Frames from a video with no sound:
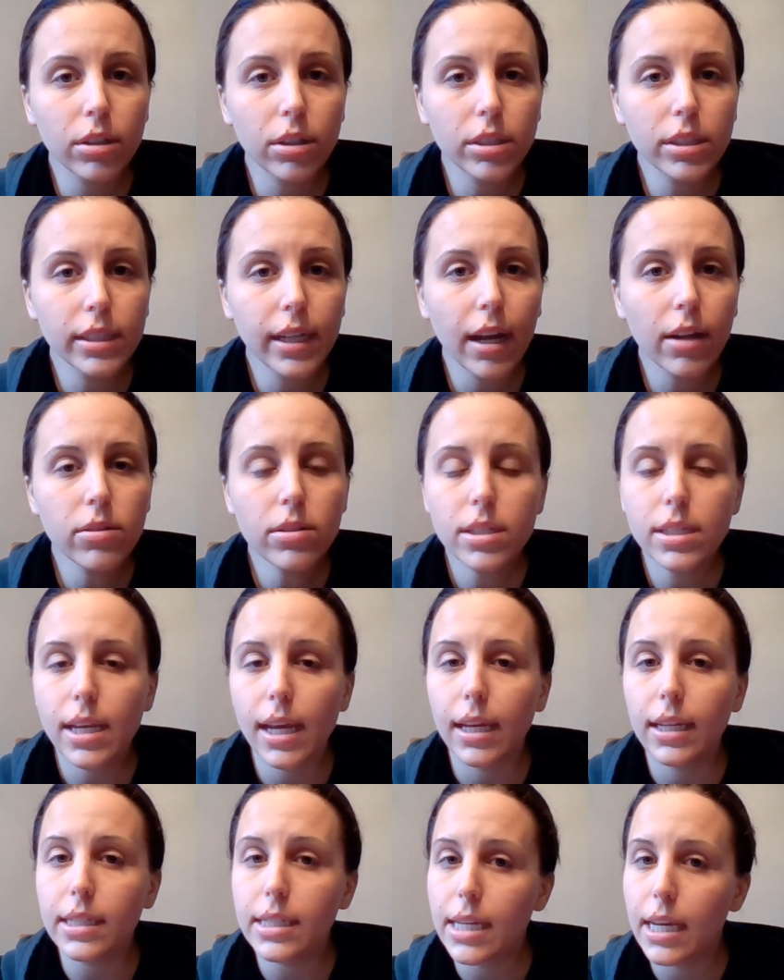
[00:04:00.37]
Girl Scouts,
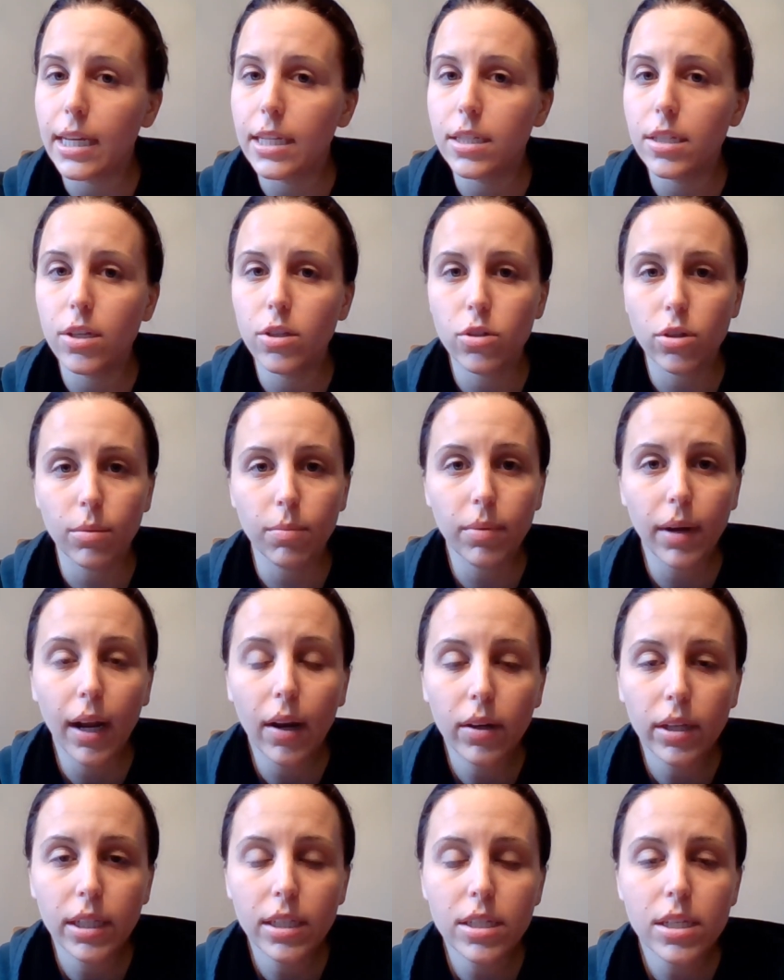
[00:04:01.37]
say daisies or
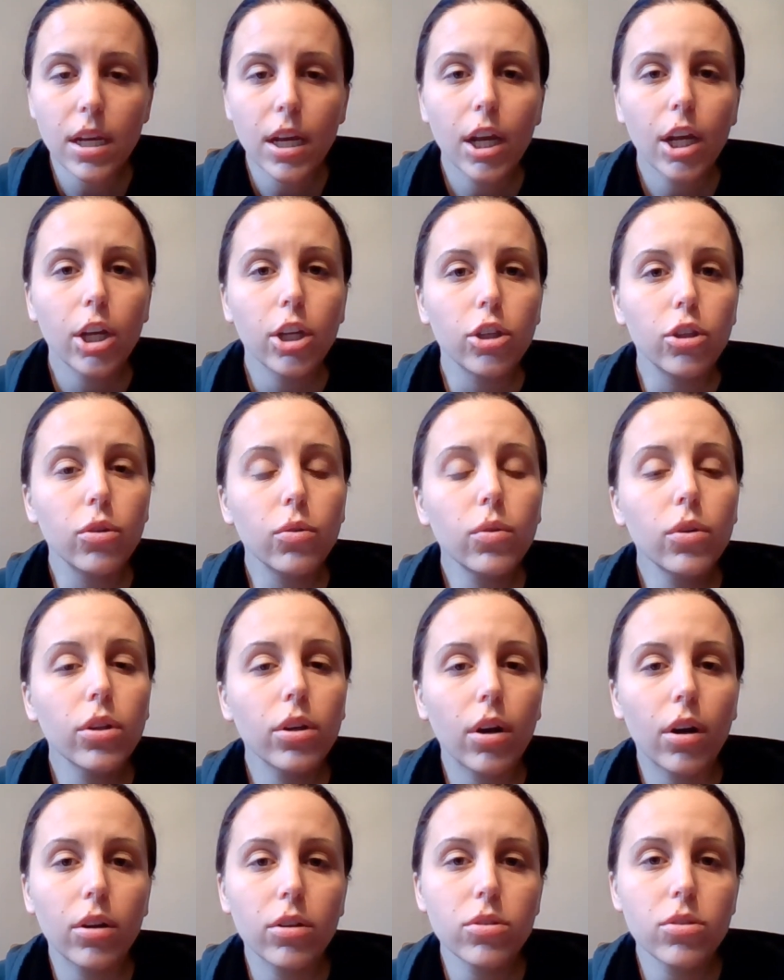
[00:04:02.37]
brownies. You
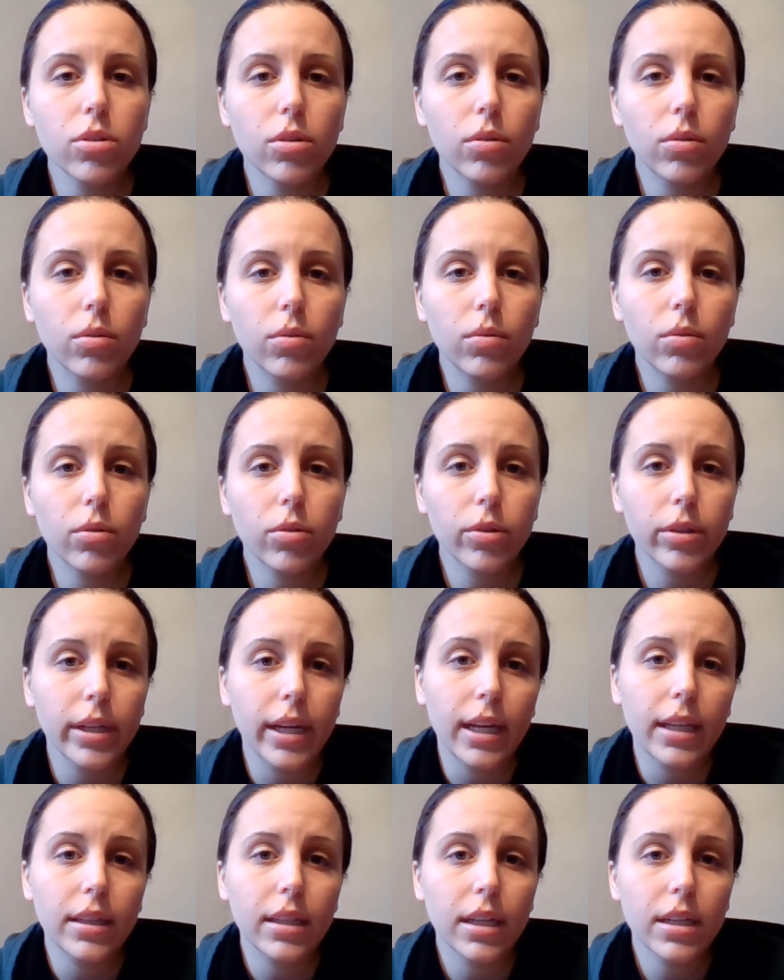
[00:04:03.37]
could also
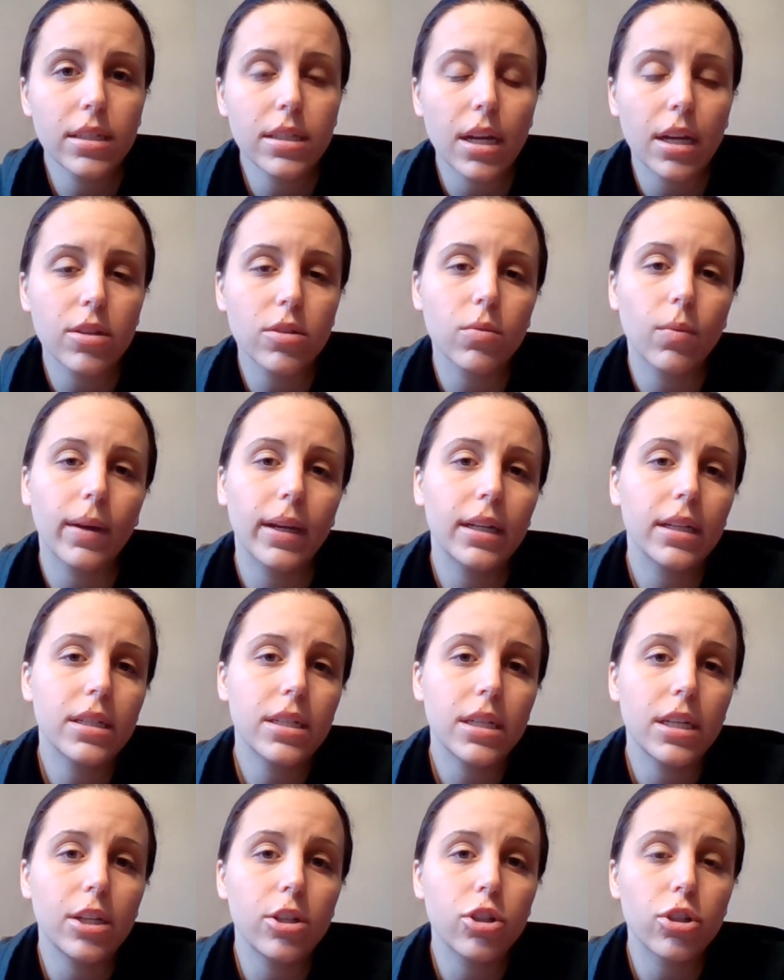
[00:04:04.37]
create this as a way to
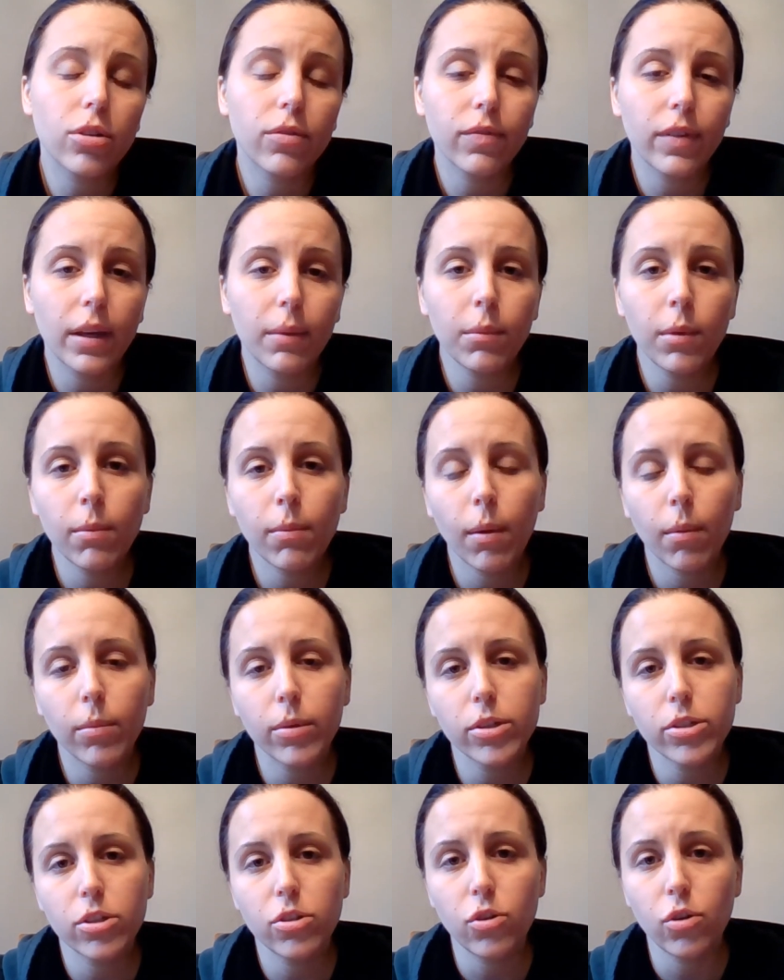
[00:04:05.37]
teach your family
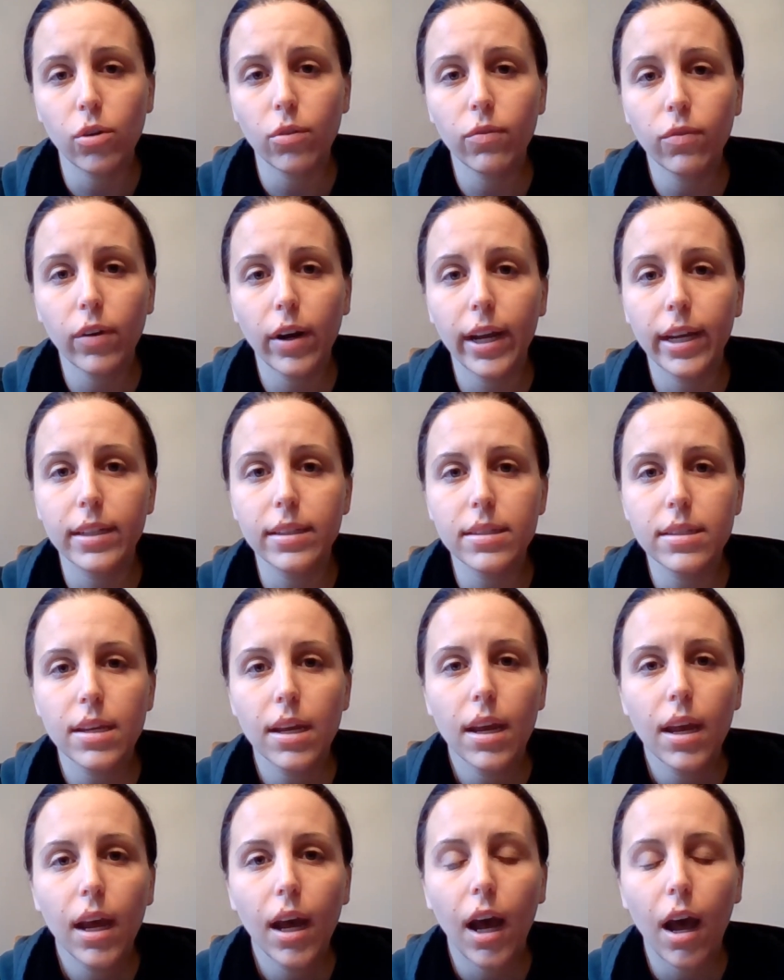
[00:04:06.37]
members and your
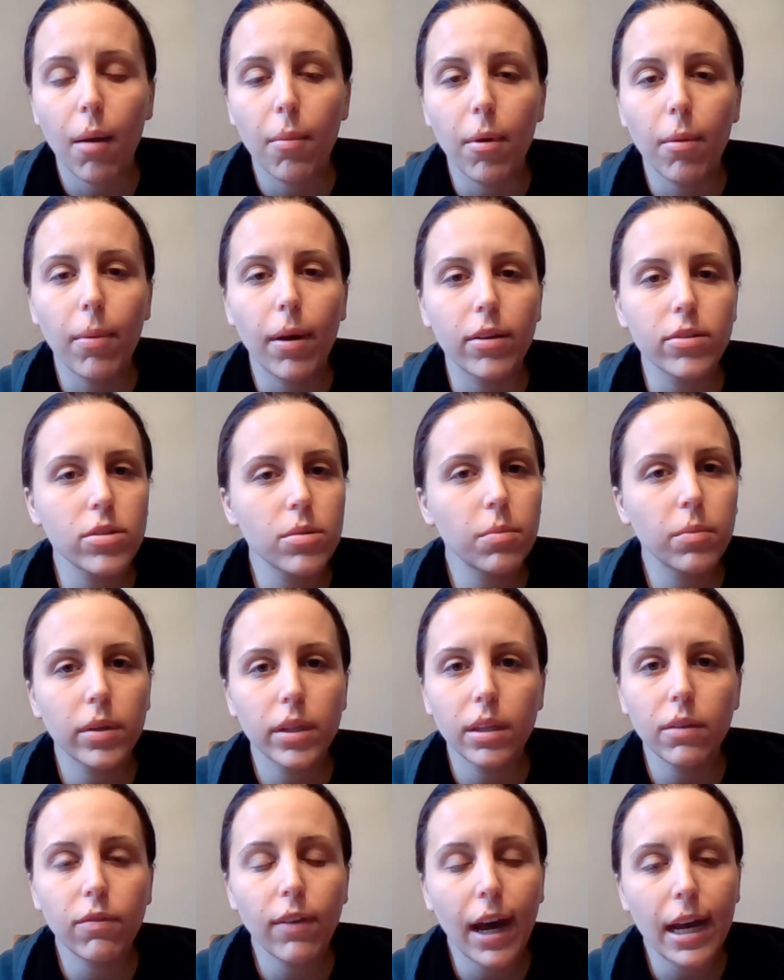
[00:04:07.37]
friends about some
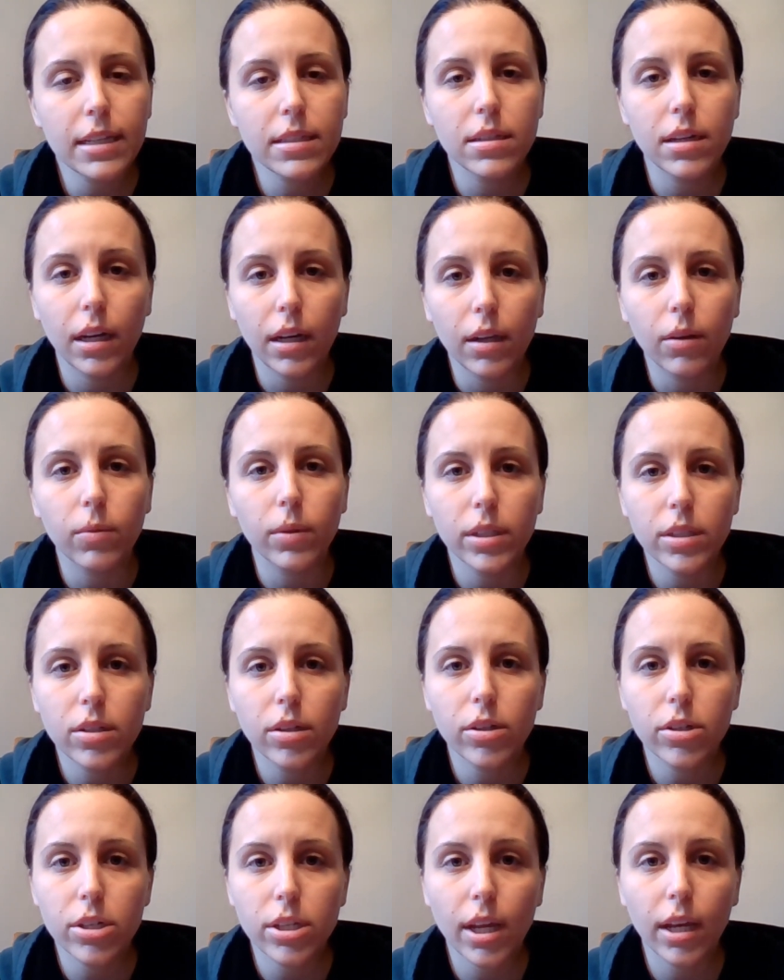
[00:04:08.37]
really fascinating
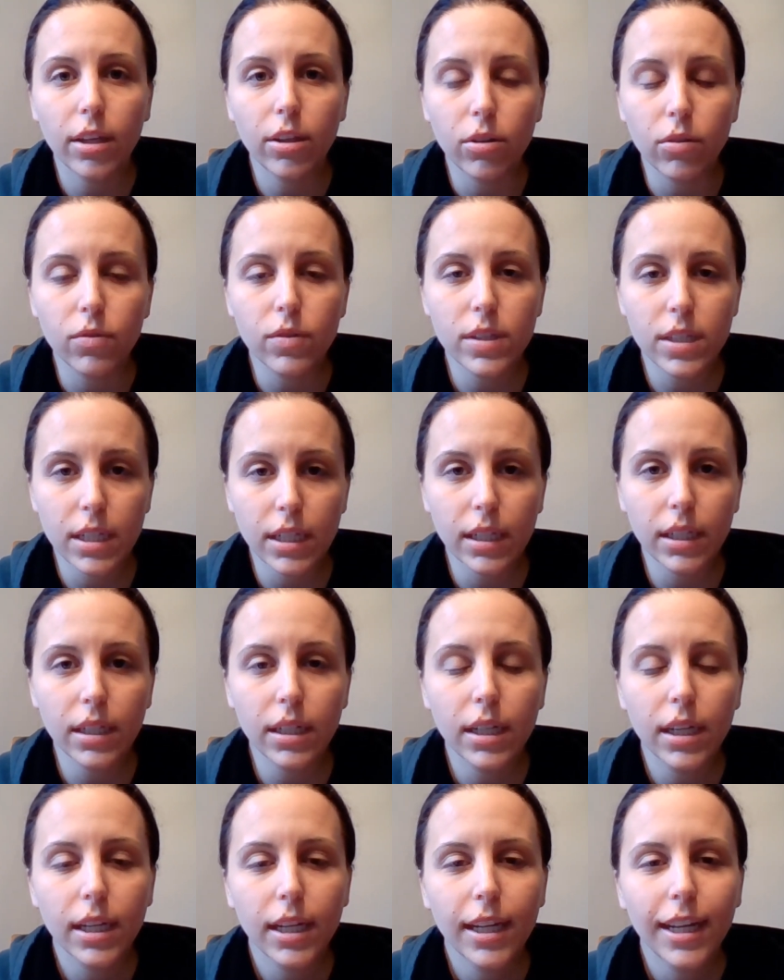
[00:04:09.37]
research that you've
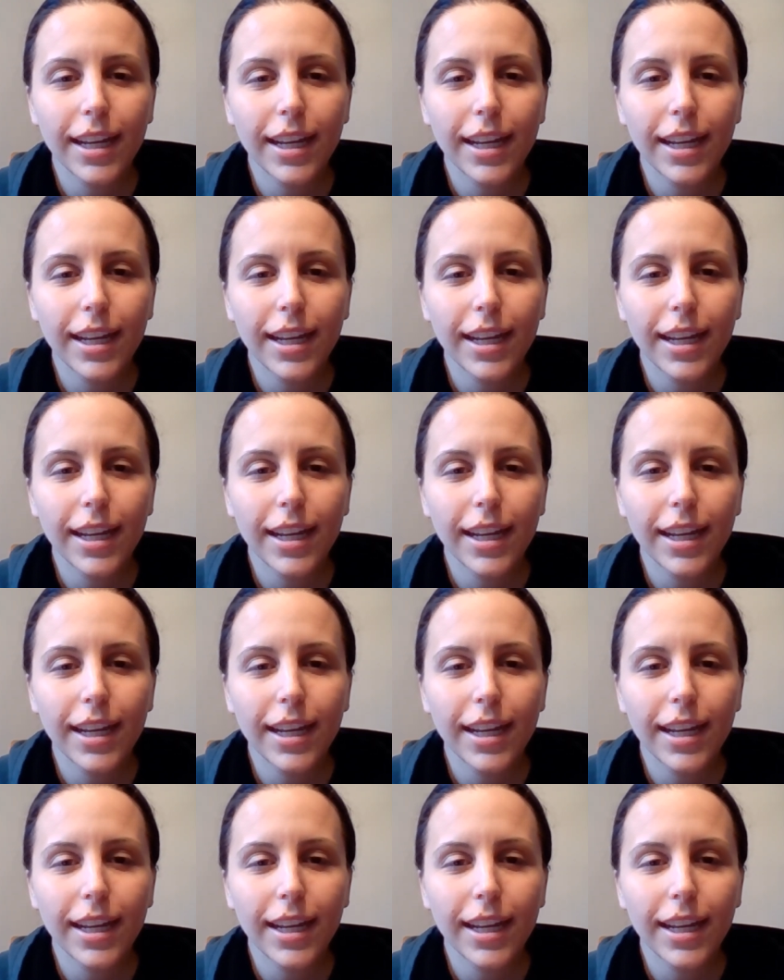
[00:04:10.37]
seen.